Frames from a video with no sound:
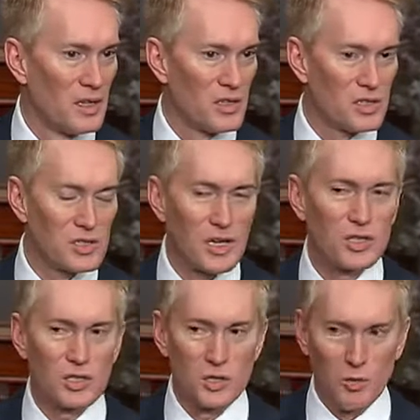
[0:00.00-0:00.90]
This is not
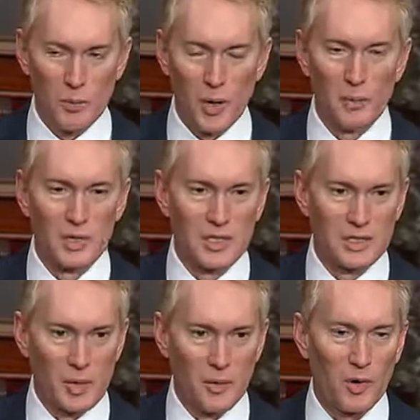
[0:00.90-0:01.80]
just a
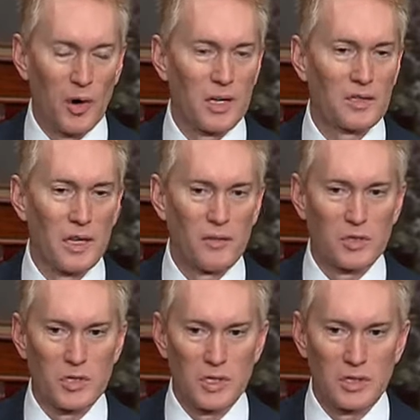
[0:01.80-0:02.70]
Republican-Democrat
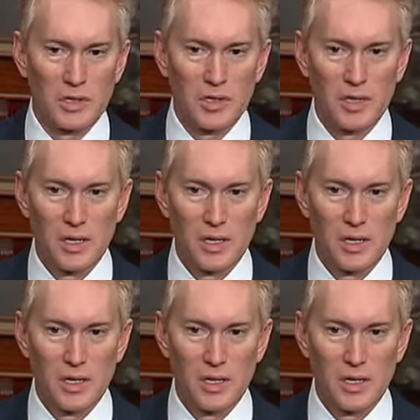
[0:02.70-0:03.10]
conversation.